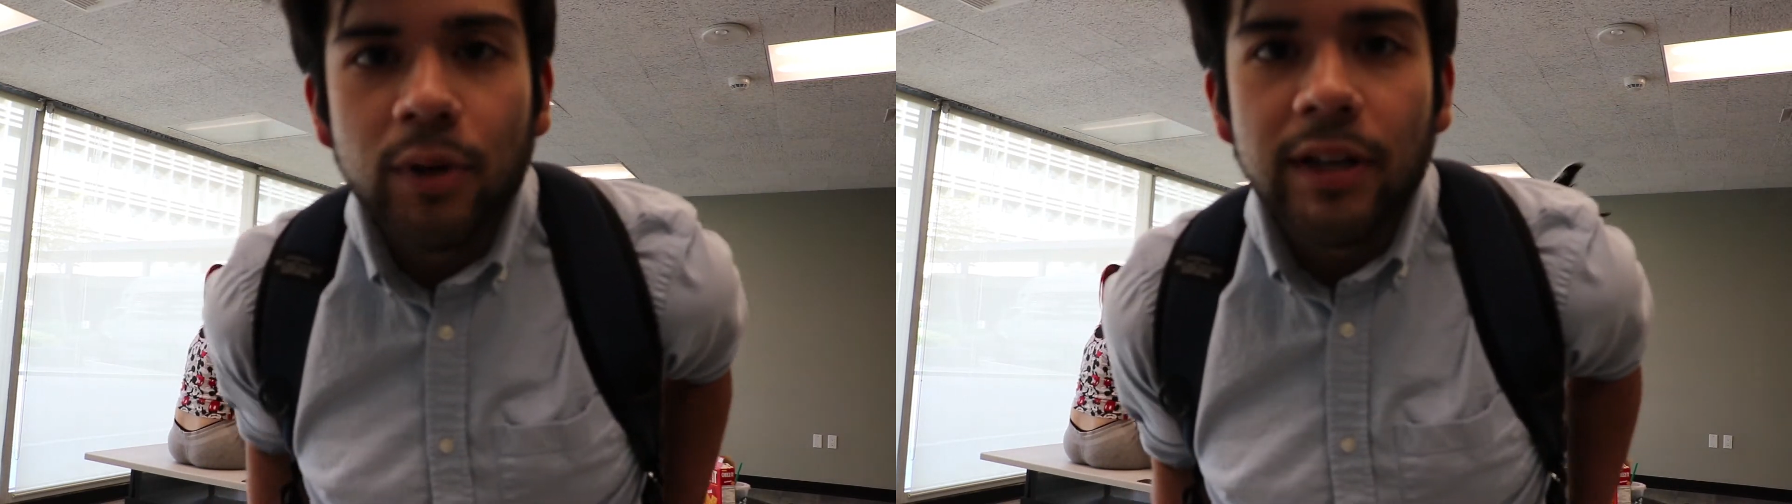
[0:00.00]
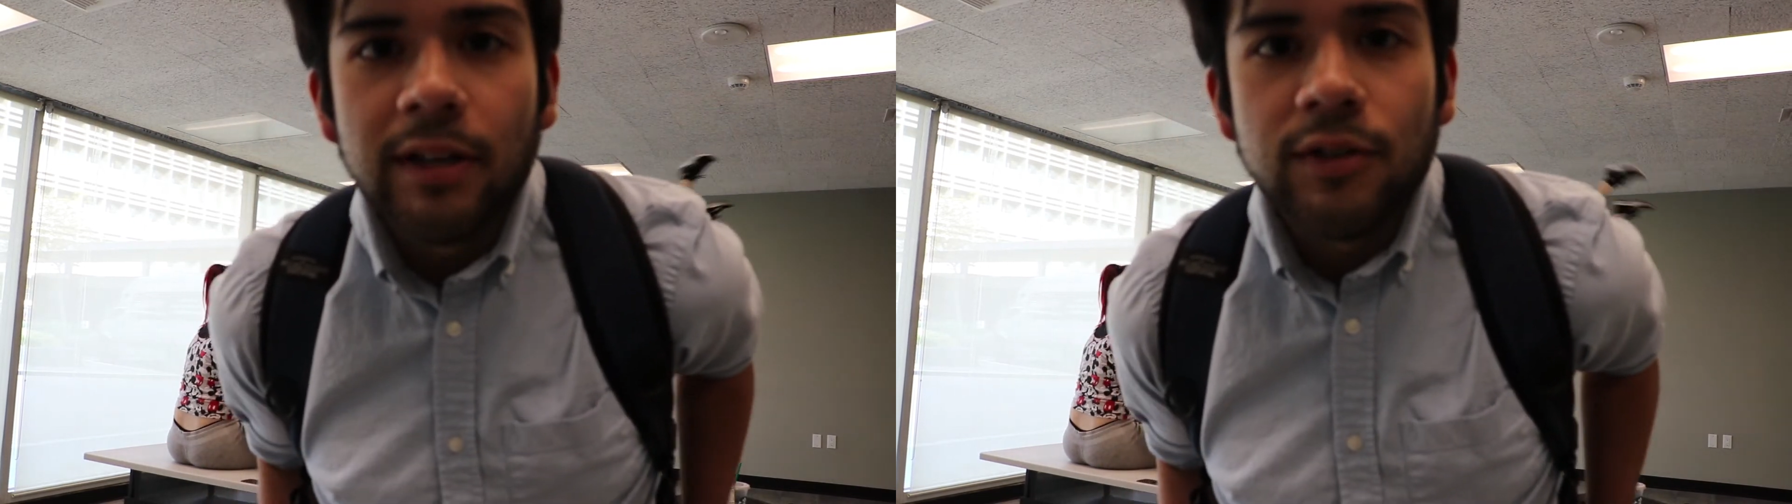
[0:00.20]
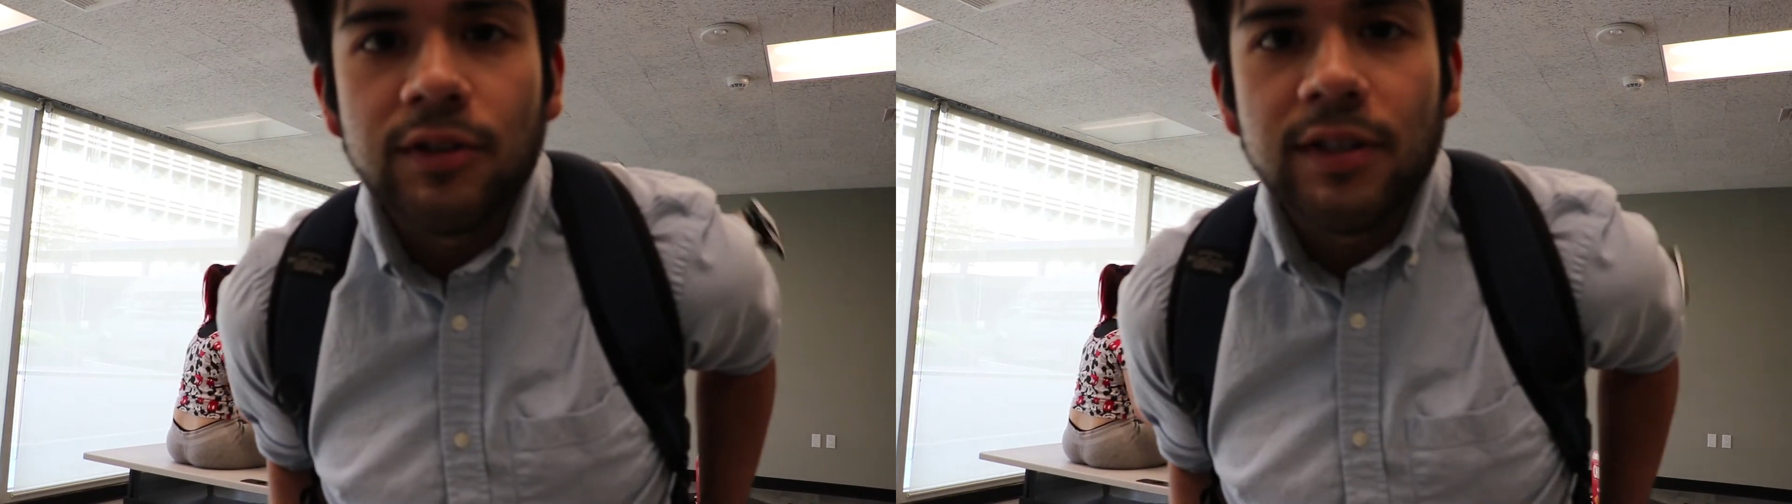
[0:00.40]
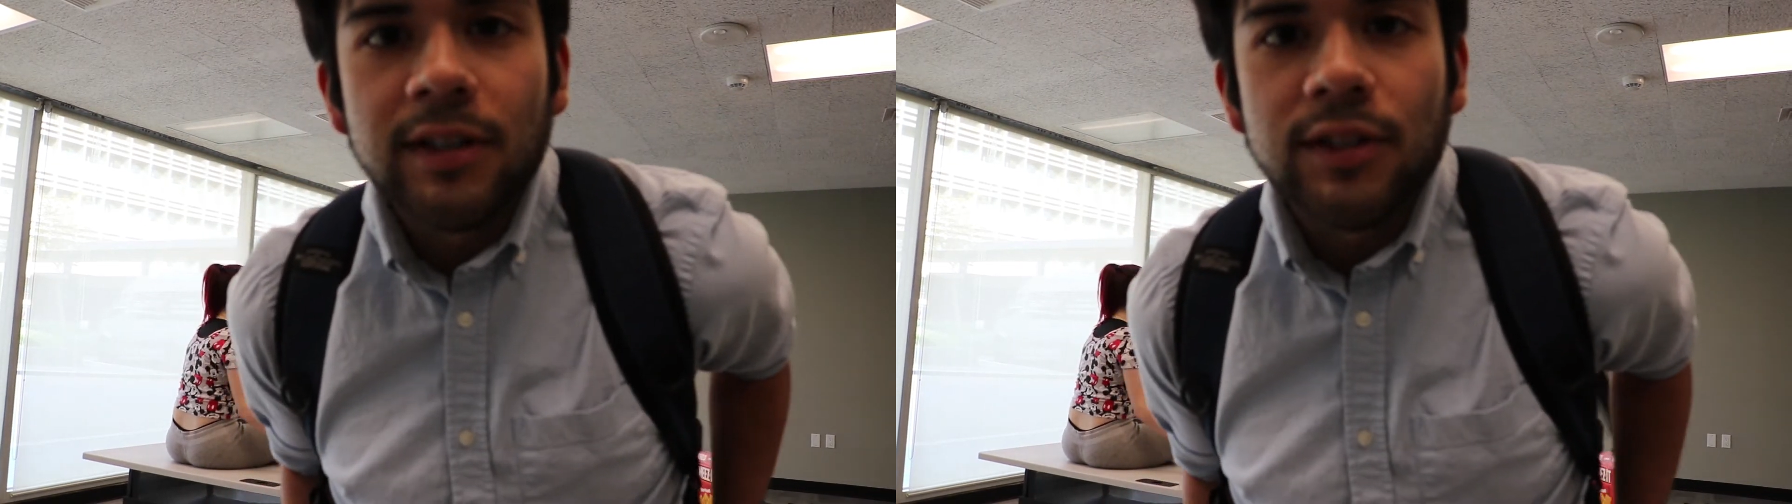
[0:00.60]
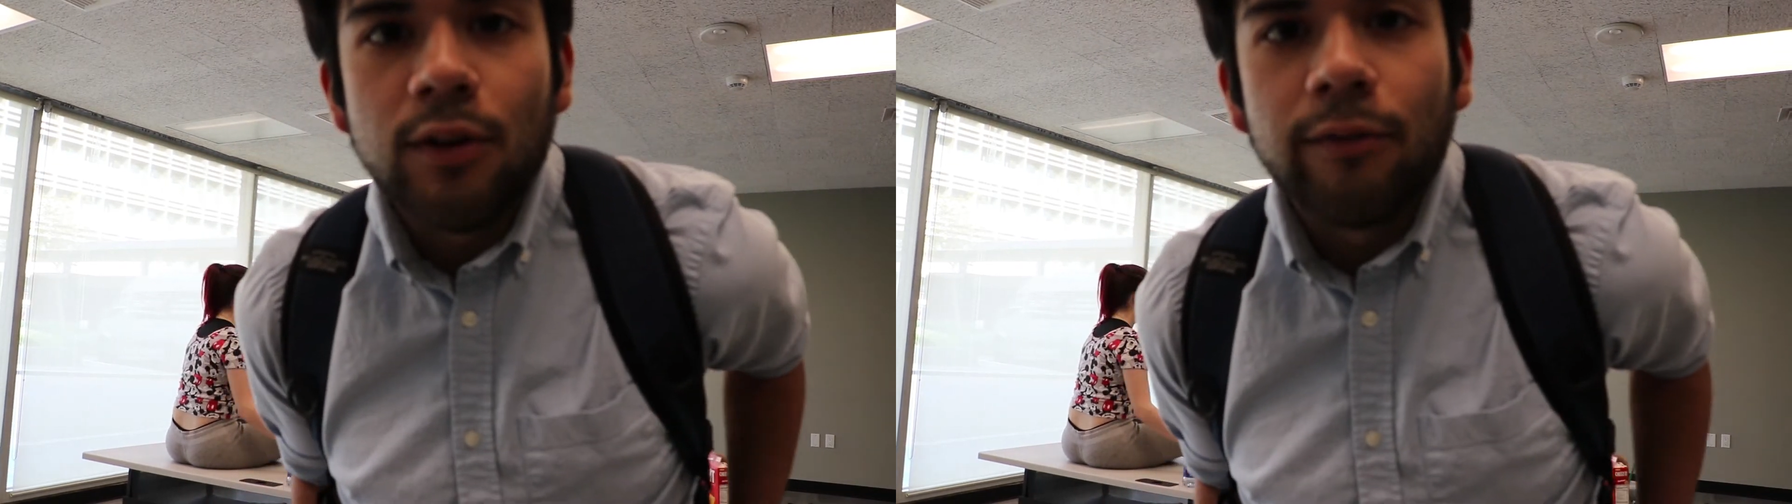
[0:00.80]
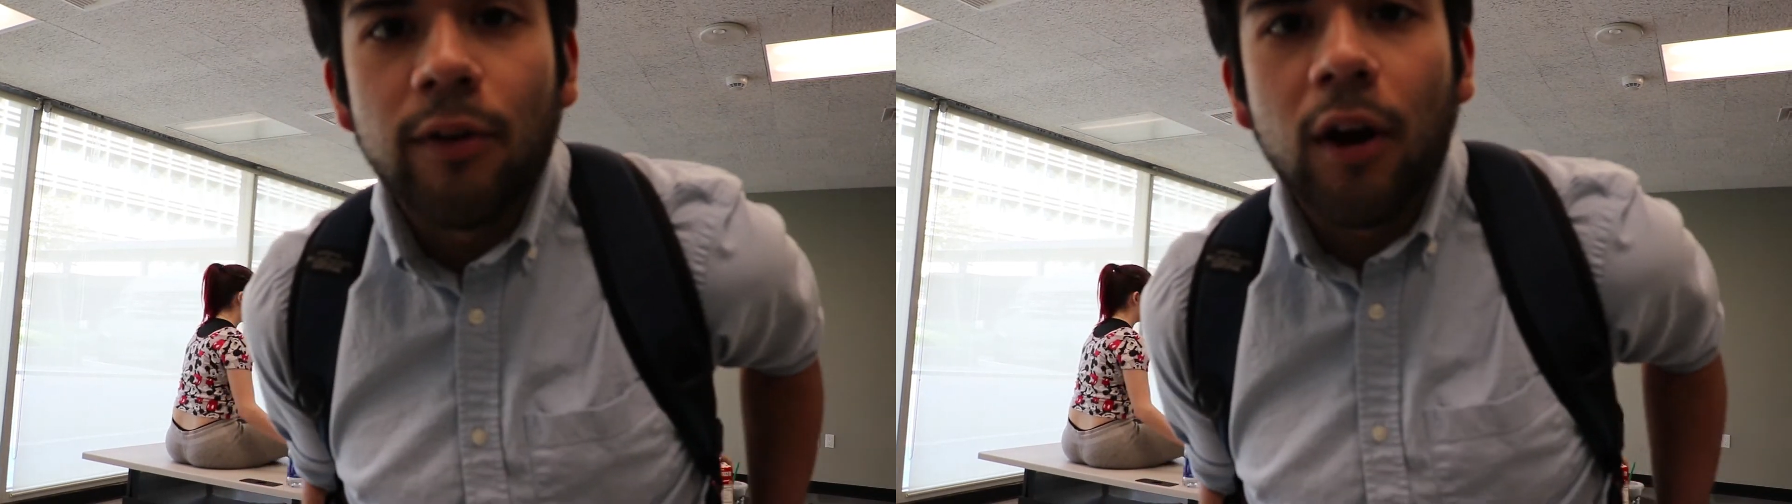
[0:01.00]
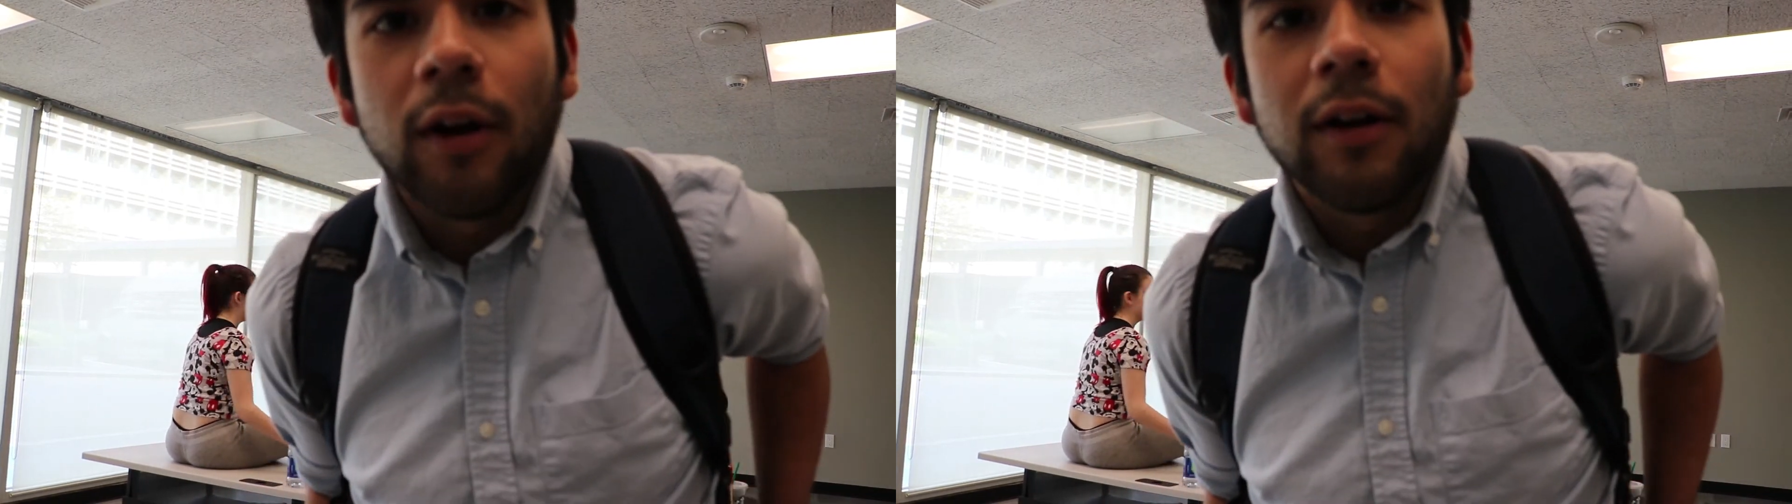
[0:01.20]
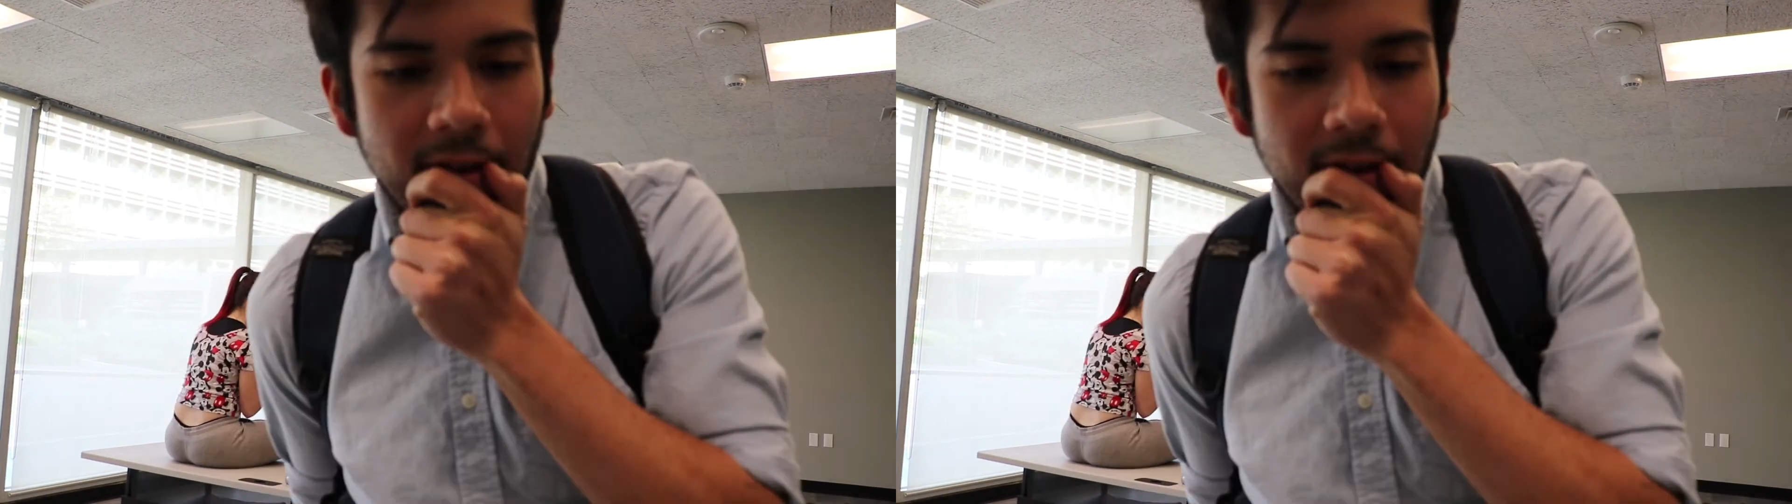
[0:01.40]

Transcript: pretty interesting so far.